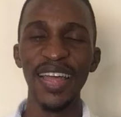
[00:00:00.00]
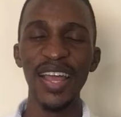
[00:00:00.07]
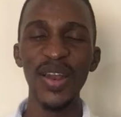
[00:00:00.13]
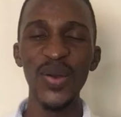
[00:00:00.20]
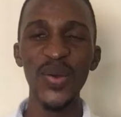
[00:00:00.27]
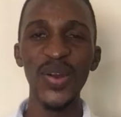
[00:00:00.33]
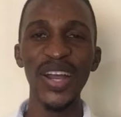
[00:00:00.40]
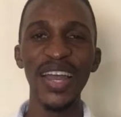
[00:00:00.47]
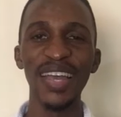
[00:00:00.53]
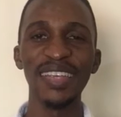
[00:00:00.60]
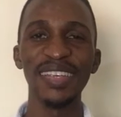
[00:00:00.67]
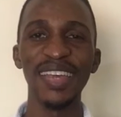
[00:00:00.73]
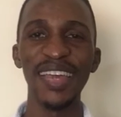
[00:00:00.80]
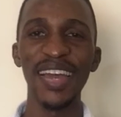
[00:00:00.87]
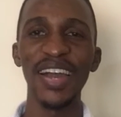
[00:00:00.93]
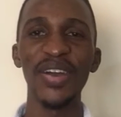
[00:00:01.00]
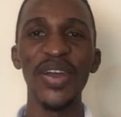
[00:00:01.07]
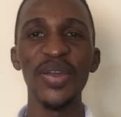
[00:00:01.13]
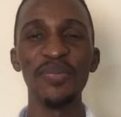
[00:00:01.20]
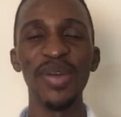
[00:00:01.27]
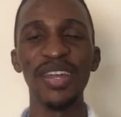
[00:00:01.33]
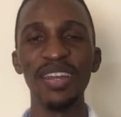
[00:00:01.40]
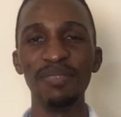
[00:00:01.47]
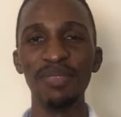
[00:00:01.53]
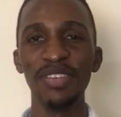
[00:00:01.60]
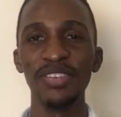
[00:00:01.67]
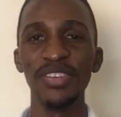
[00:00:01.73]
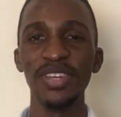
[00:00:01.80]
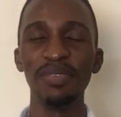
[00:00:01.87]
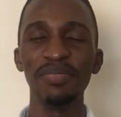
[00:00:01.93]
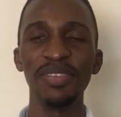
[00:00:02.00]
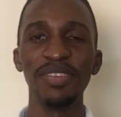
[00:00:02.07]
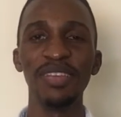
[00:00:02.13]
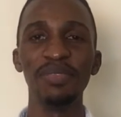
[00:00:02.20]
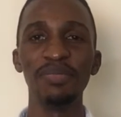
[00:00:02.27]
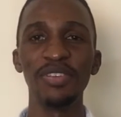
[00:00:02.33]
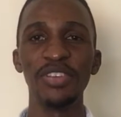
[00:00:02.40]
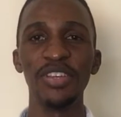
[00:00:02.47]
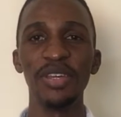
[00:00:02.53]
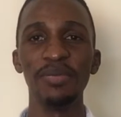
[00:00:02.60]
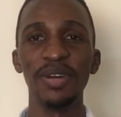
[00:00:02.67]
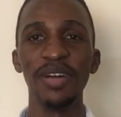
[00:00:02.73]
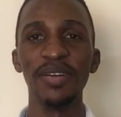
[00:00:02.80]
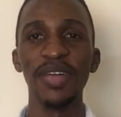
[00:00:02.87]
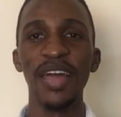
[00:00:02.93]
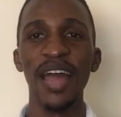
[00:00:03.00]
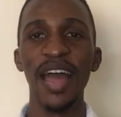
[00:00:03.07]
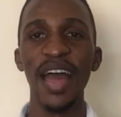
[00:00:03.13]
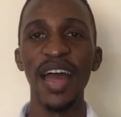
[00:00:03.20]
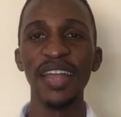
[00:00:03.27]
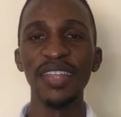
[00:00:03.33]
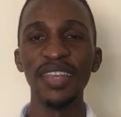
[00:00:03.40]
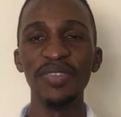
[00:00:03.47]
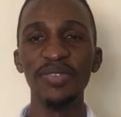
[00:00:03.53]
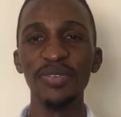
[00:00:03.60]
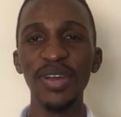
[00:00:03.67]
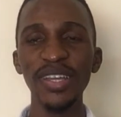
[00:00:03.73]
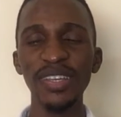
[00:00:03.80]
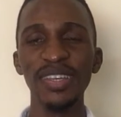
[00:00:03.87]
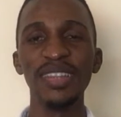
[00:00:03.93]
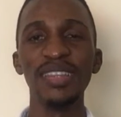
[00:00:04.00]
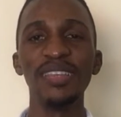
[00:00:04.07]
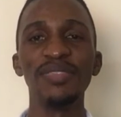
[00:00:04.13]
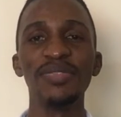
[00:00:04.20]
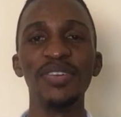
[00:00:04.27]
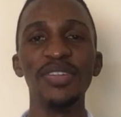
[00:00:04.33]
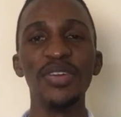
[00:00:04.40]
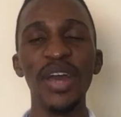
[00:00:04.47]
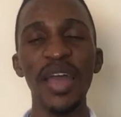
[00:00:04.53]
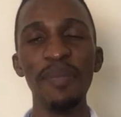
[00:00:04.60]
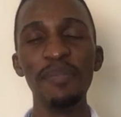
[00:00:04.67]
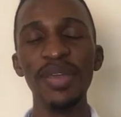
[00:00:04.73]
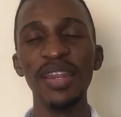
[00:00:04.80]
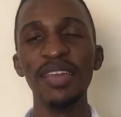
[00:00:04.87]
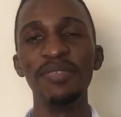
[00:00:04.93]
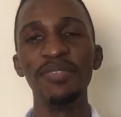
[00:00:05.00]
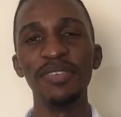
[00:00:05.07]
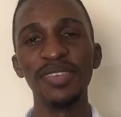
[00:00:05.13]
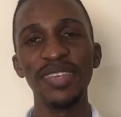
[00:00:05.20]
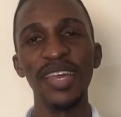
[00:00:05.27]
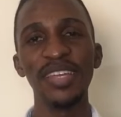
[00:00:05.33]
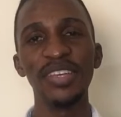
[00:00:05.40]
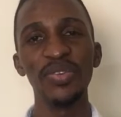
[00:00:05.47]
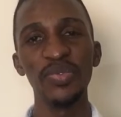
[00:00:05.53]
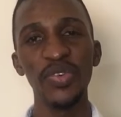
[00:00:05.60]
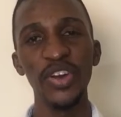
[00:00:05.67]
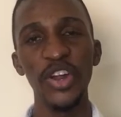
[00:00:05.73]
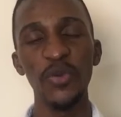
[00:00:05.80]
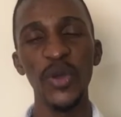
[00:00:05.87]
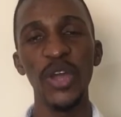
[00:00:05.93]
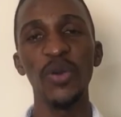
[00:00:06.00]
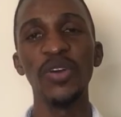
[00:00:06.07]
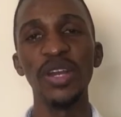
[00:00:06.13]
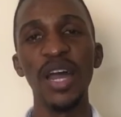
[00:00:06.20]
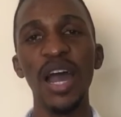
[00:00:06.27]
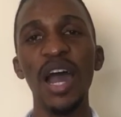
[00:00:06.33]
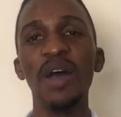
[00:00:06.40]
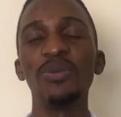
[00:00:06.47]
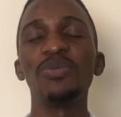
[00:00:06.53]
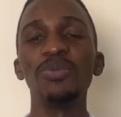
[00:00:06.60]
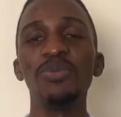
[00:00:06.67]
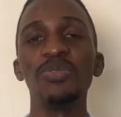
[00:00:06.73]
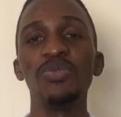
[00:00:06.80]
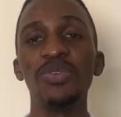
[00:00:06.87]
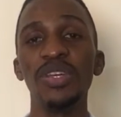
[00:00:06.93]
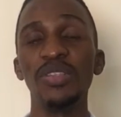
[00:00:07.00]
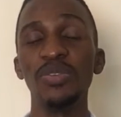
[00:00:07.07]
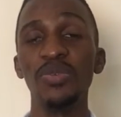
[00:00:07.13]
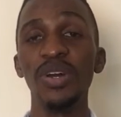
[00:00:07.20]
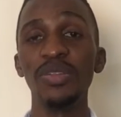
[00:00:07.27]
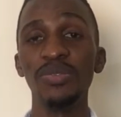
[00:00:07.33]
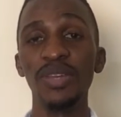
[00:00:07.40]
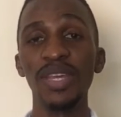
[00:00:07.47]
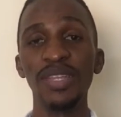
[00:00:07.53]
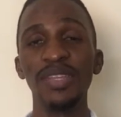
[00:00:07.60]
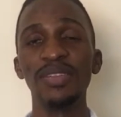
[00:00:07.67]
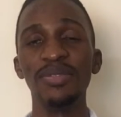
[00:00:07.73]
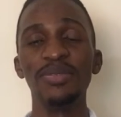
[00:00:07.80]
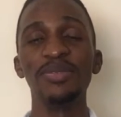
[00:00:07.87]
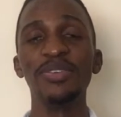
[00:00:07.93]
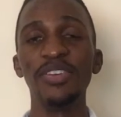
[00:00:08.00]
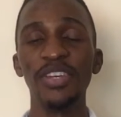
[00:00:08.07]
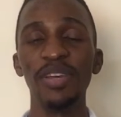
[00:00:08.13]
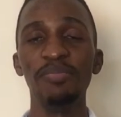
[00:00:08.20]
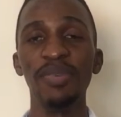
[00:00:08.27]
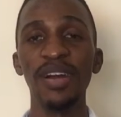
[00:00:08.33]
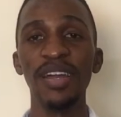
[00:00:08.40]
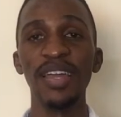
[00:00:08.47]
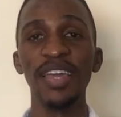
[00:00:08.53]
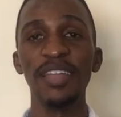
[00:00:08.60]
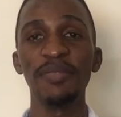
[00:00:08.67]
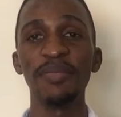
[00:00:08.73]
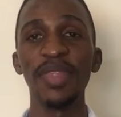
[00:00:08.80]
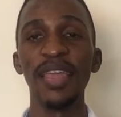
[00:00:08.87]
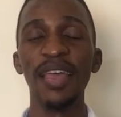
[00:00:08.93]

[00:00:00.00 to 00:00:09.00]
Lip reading: Hello guys, how are you? My name is James Cheba, and if you're watching this video, I believe you're searching for a way on how to lose weight. You want to get into shape again.